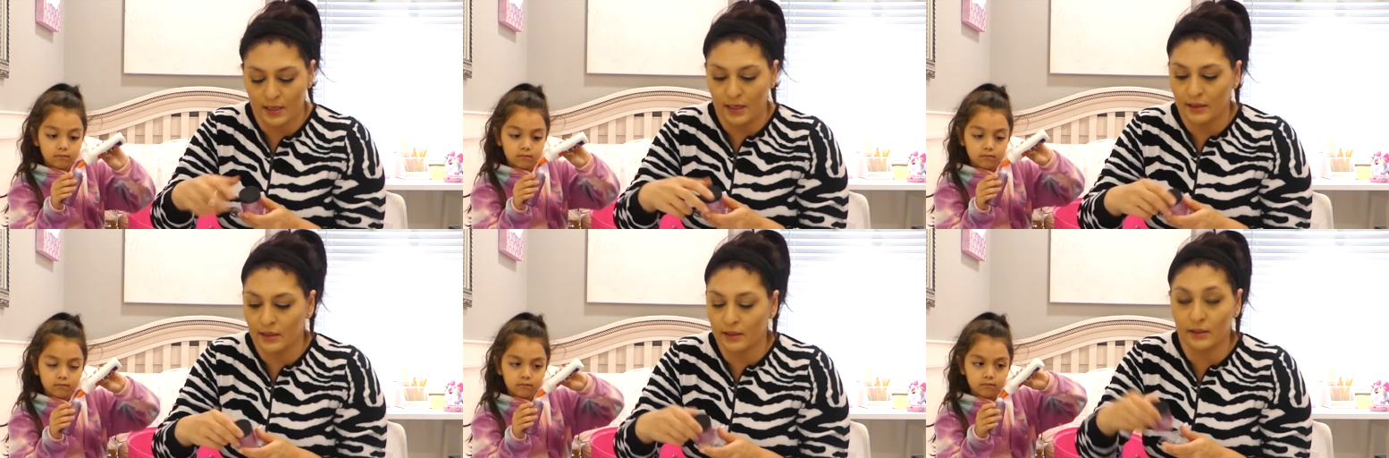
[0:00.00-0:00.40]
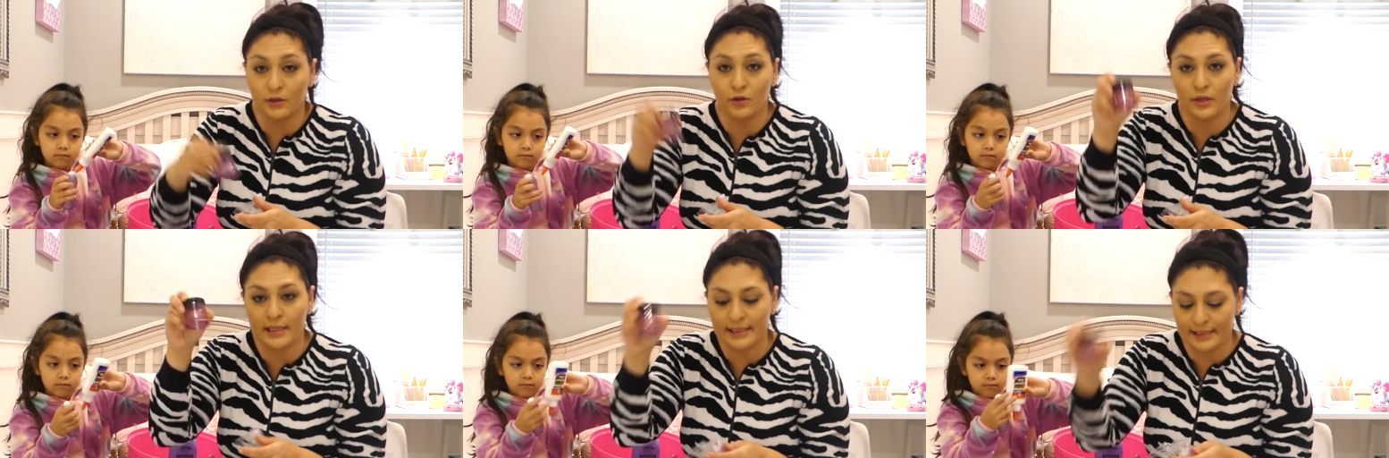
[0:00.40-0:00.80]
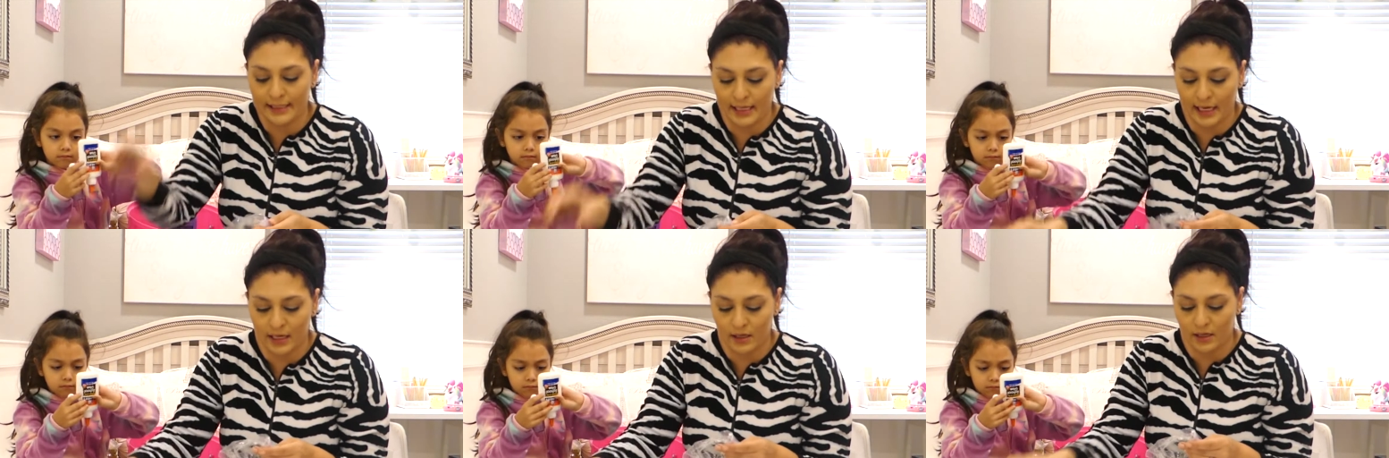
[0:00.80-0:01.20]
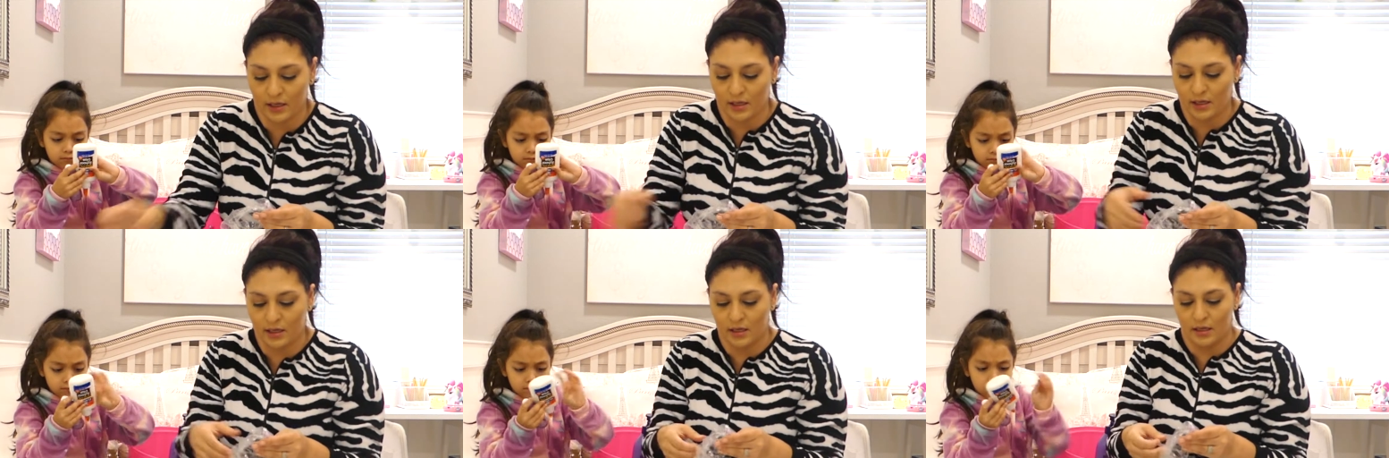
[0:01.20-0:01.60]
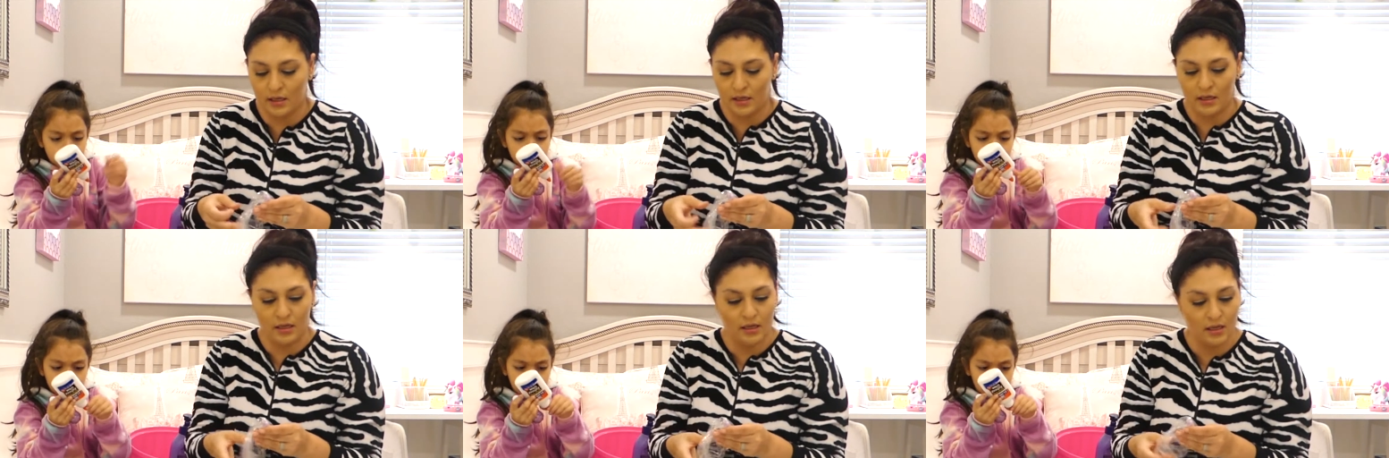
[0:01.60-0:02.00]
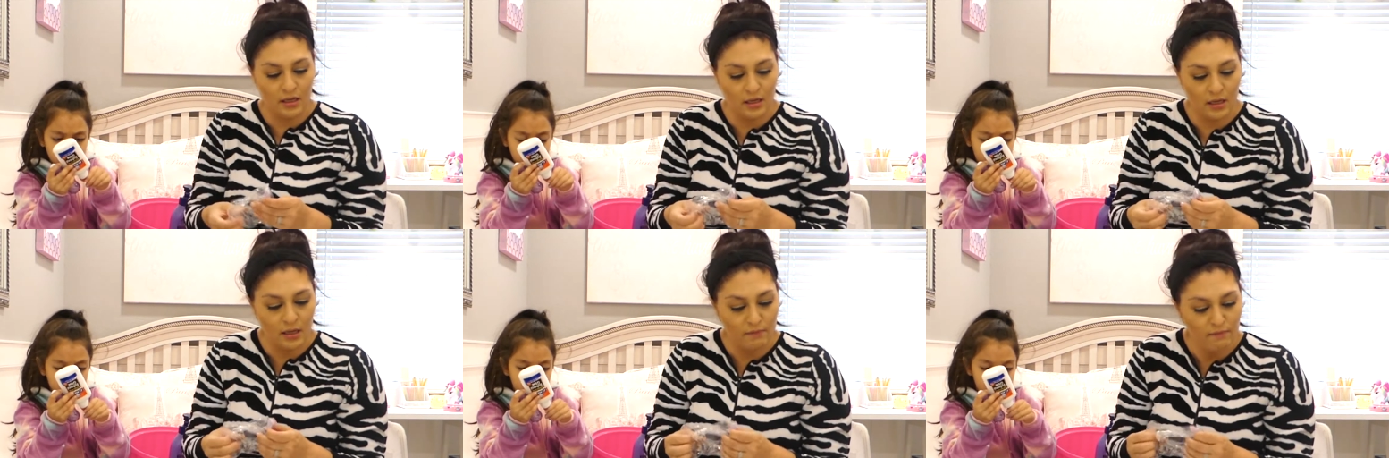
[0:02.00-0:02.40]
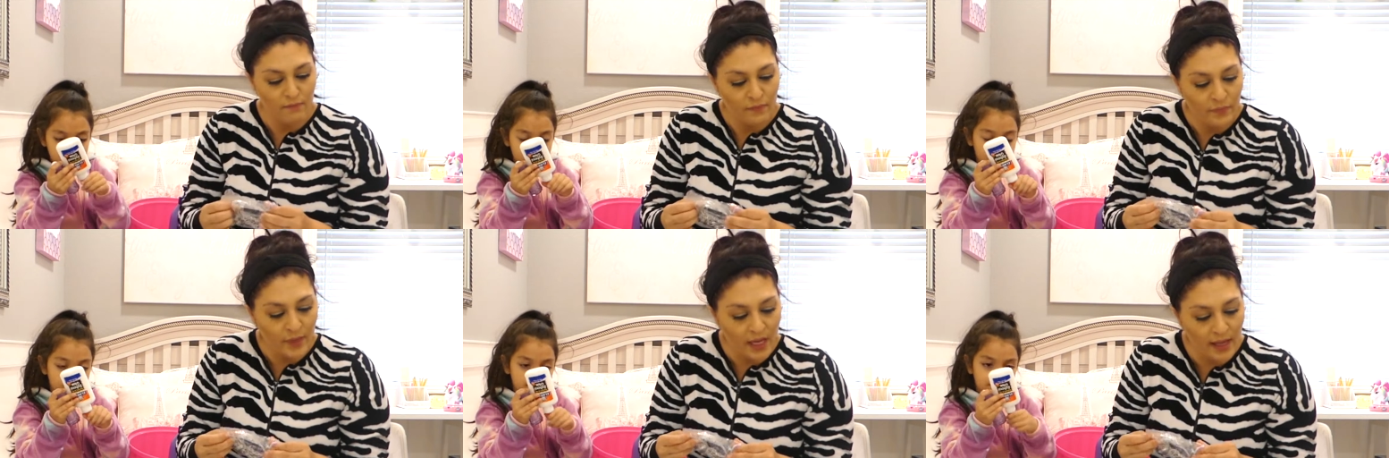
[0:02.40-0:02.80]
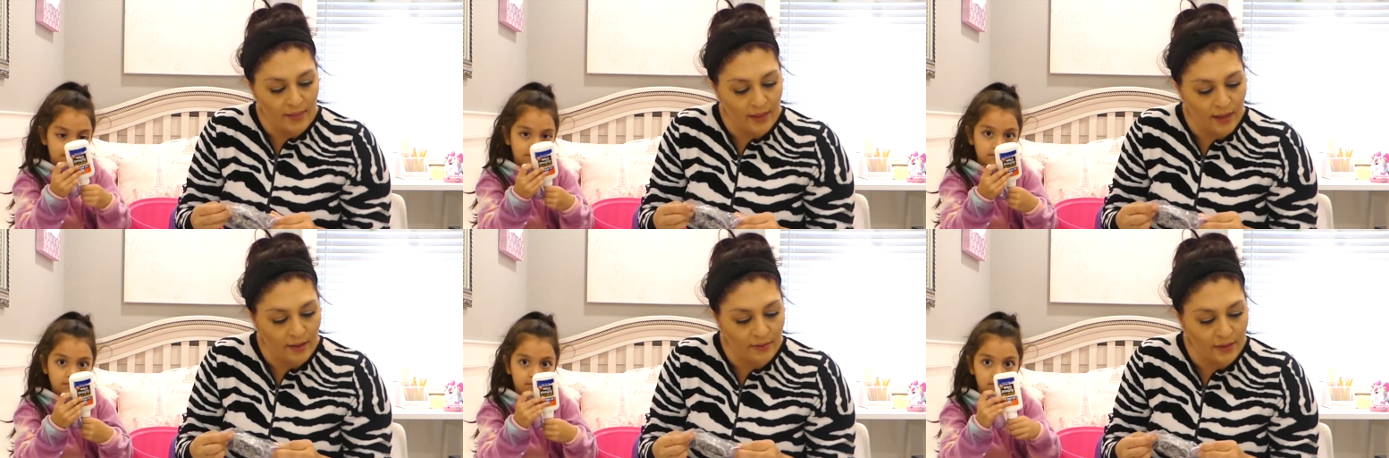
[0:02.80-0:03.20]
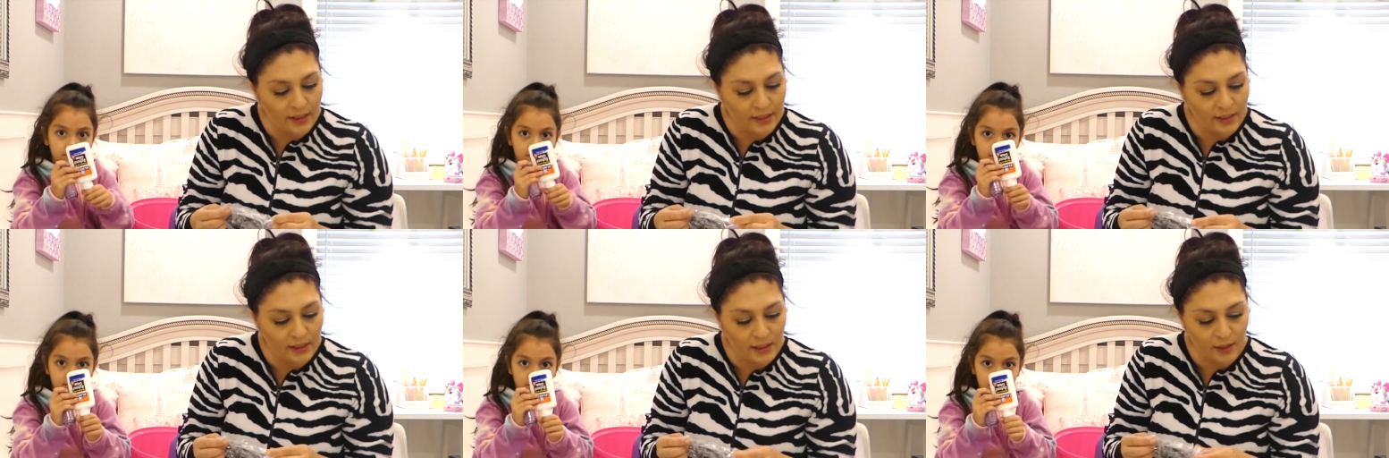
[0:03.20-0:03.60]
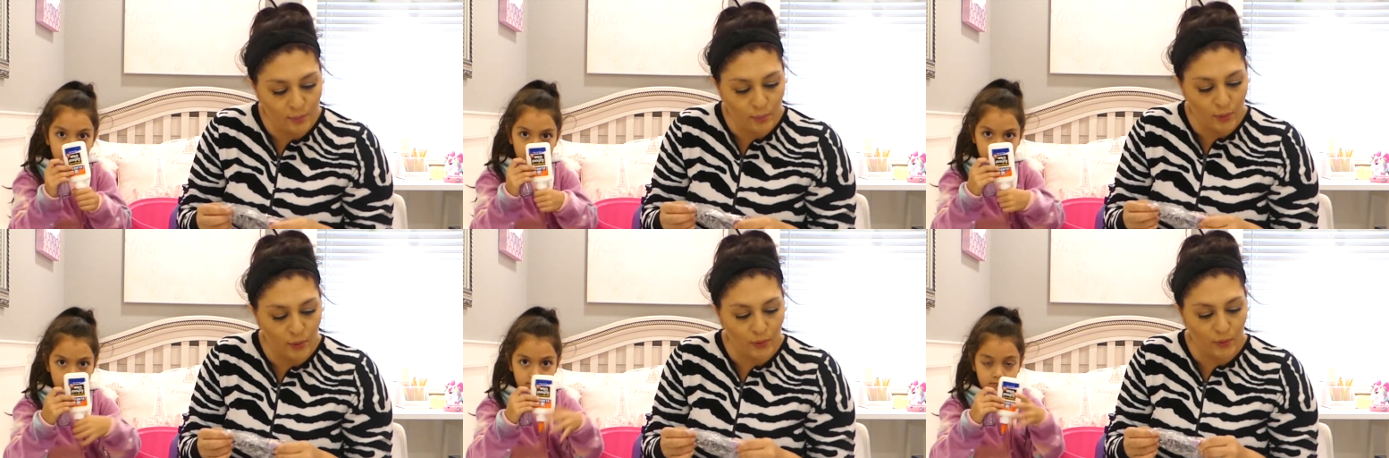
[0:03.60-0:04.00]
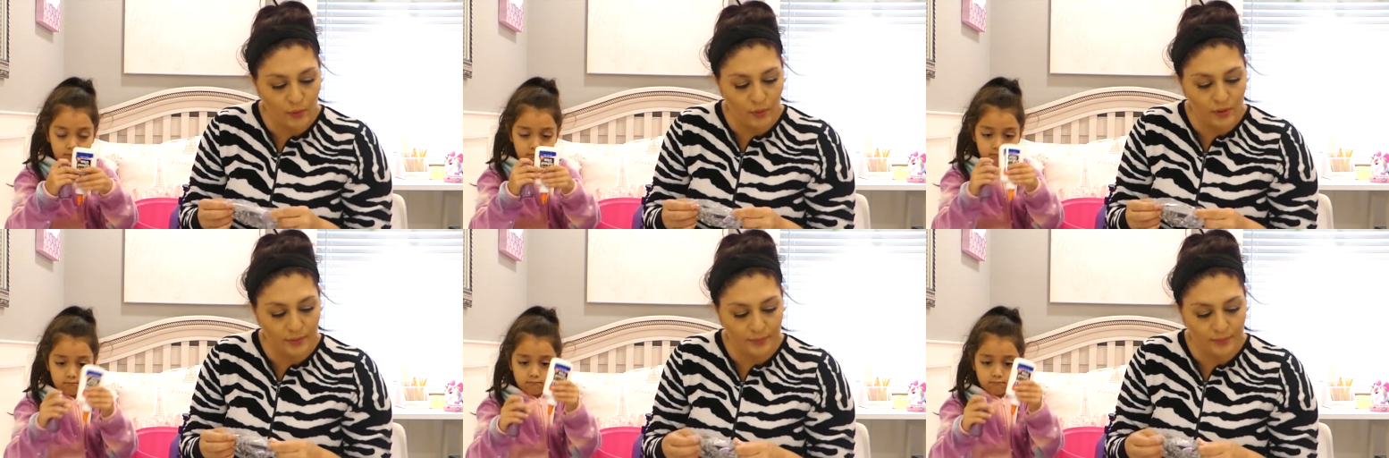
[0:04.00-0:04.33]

Speaker 1: the little container, and then the spoon.